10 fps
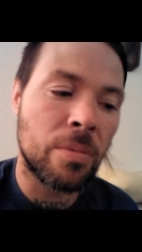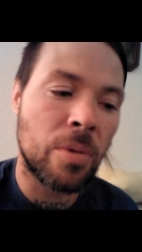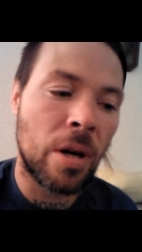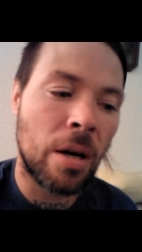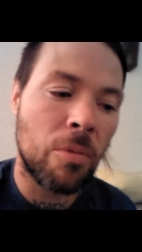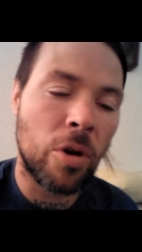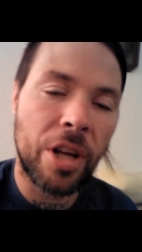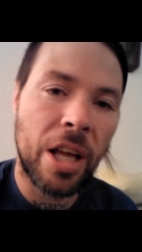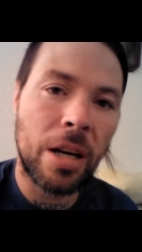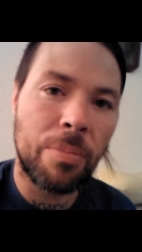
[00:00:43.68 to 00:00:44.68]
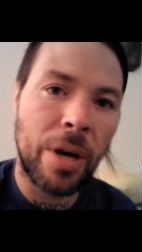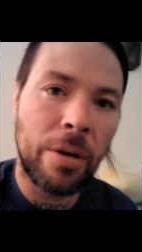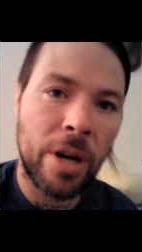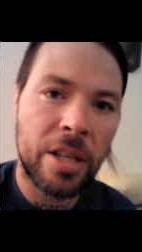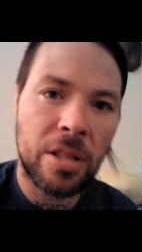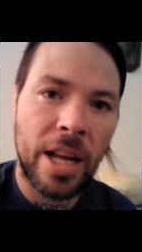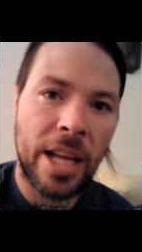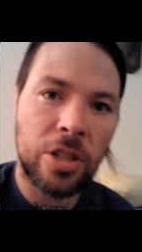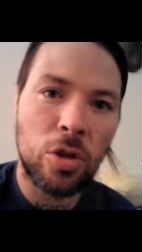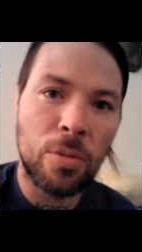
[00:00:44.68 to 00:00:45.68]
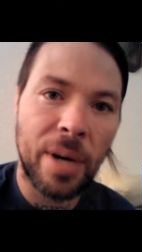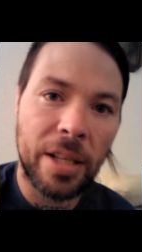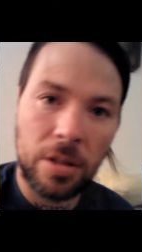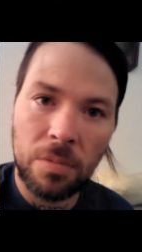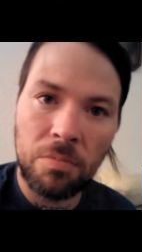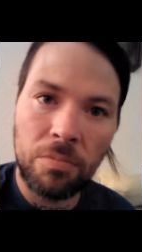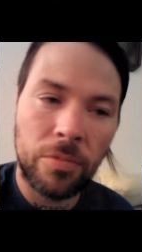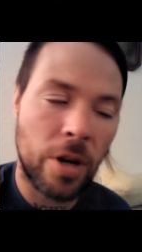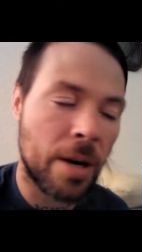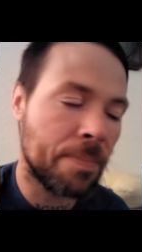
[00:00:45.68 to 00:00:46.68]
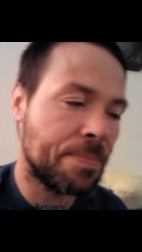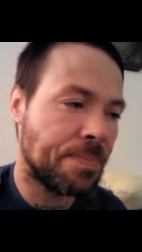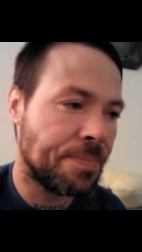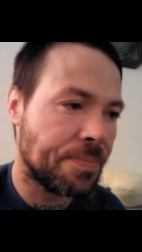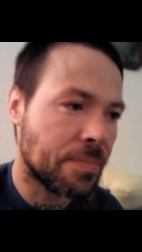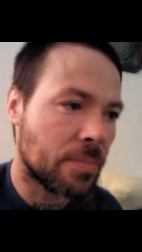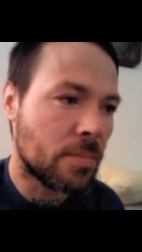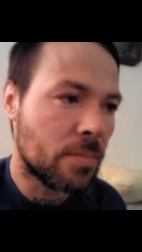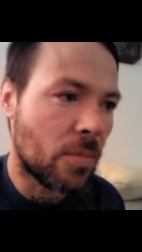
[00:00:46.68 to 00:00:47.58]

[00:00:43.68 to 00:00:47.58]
So I made some um, organic brown rice, and I had two bites, right?